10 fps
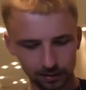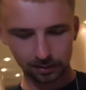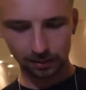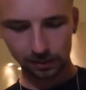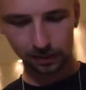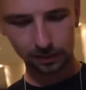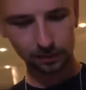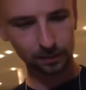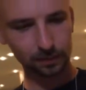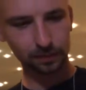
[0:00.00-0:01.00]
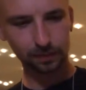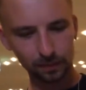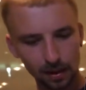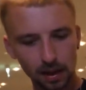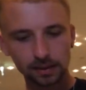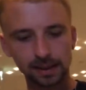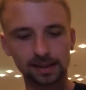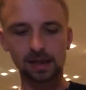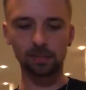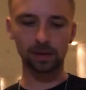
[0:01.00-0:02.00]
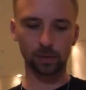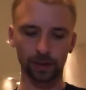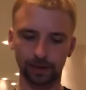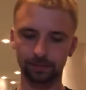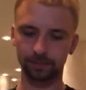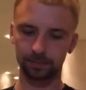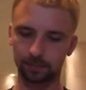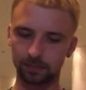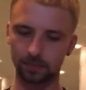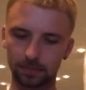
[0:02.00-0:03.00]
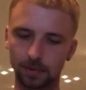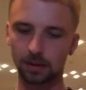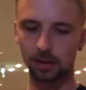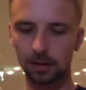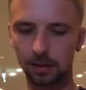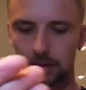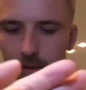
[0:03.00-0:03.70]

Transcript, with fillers: what's the resolution? 16 by 20. 16